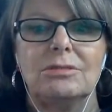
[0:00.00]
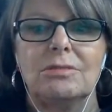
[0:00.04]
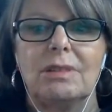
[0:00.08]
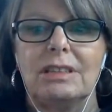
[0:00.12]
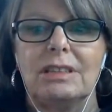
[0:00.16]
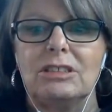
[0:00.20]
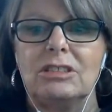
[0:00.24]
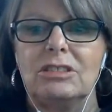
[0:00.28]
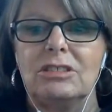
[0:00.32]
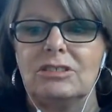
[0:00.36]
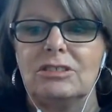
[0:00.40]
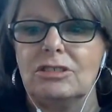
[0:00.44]

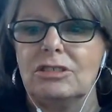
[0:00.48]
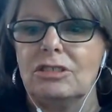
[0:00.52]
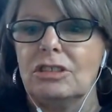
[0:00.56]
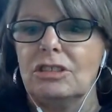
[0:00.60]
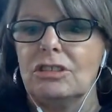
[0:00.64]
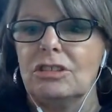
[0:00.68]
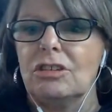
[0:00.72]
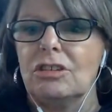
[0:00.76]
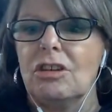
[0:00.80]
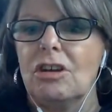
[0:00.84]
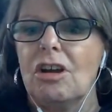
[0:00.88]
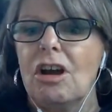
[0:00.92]
register
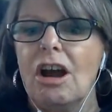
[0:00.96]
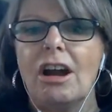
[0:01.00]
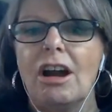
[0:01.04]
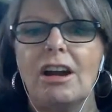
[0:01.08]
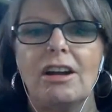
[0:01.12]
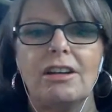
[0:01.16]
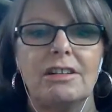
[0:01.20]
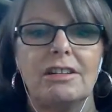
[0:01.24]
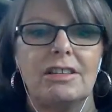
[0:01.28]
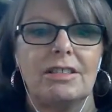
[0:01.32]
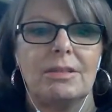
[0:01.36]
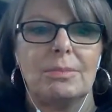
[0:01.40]
your
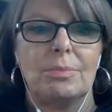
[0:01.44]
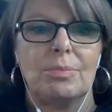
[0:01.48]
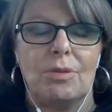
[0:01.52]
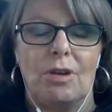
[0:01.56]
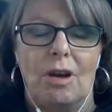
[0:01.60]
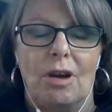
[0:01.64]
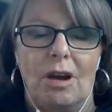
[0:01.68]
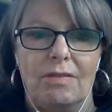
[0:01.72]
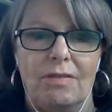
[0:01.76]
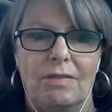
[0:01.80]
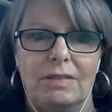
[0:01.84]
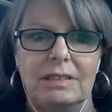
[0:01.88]
car in the
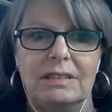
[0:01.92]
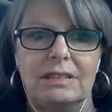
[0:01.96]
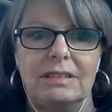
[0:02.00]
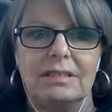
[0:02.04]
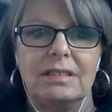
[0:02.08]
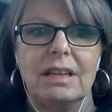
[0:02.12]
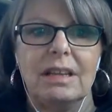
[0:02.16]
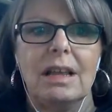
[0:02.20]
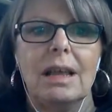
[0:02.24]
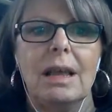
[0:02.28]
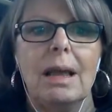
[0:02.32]
province,